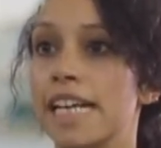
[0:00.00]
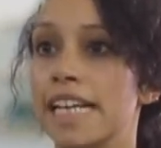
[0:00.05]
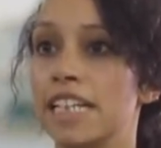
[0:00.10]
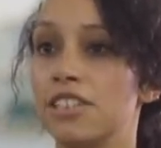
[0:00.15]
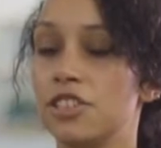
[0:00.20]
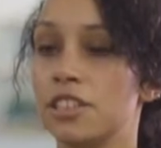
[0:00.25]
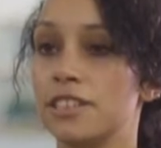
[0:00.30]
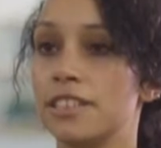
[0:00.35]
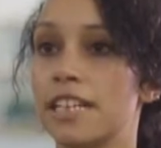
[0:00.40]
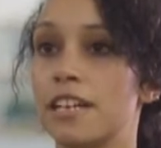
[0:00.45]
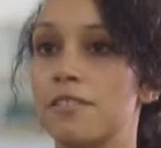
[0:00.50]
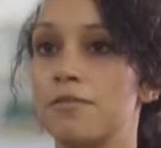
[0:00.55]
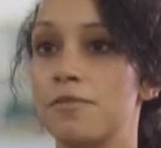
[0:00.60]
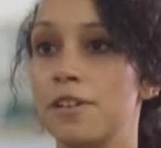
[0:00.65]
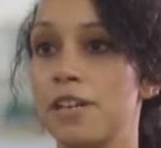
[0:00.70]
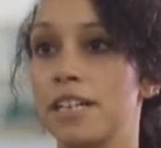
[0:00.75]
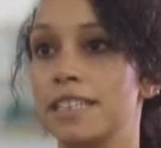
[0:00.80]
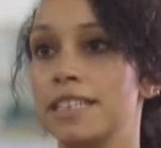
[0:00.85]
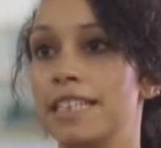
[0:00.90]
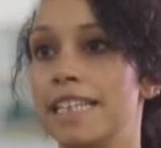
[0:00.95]
It's just that
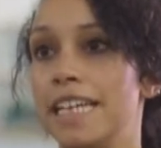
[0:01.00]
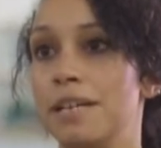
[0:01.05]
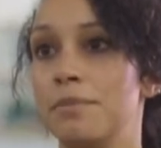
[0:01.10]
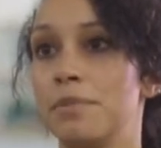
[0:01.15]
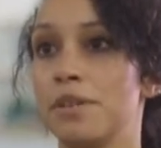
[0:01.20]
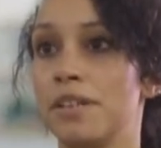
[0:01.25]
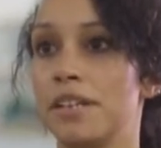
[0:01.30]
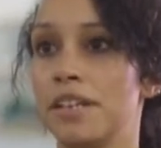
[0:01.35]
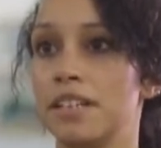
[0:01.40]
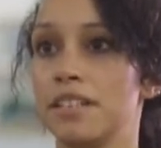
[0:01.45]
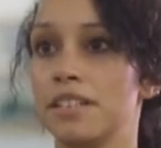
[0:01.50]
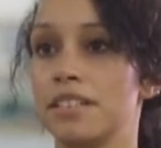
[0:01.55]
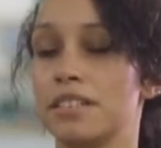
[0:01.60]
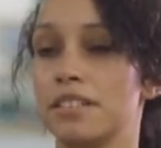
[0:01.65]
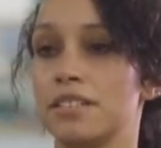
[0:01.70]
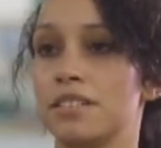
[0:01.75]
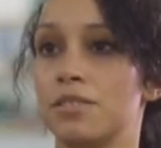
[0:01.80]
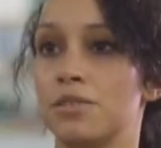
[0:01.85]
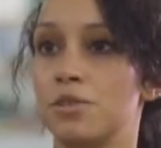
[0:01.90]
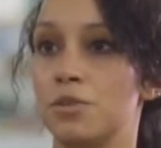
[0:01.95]
first leap
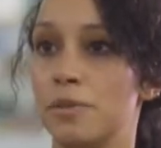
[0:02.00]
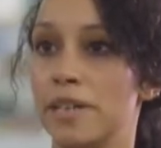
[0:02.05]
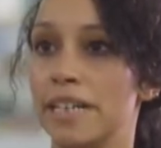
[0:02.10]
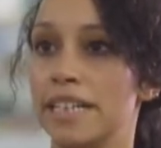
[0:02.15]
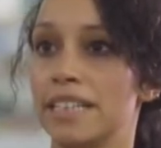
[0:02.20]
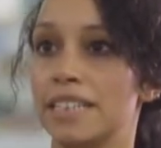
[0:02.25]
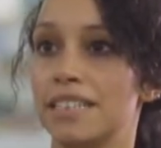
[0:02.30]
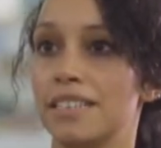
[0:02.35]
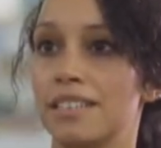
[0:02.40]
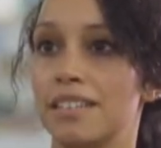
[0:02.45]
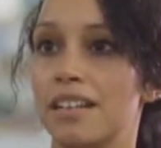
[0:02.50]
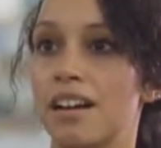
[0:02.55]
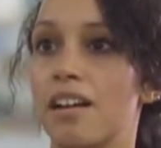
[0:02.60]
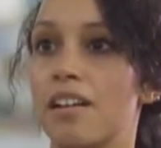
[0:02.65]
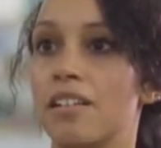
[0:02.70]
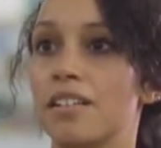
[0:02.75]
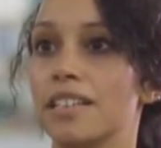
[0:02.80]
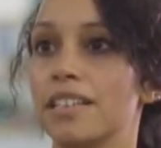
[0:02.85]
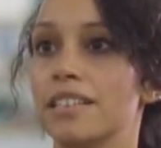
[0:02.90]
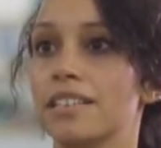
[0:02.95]
that's always the
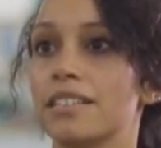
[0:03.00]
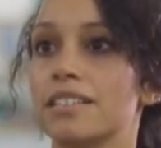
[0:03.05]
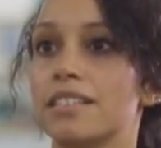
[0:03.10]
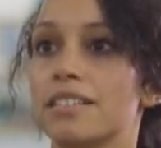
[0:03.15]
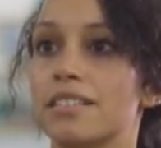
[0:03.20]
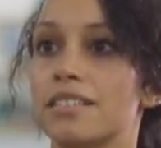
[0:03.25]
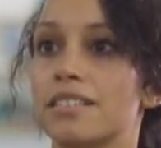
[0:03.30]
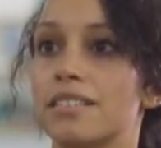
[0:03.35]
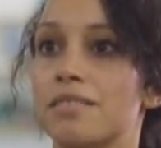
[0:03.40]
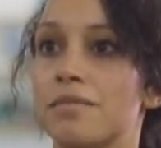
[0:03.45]
hardest.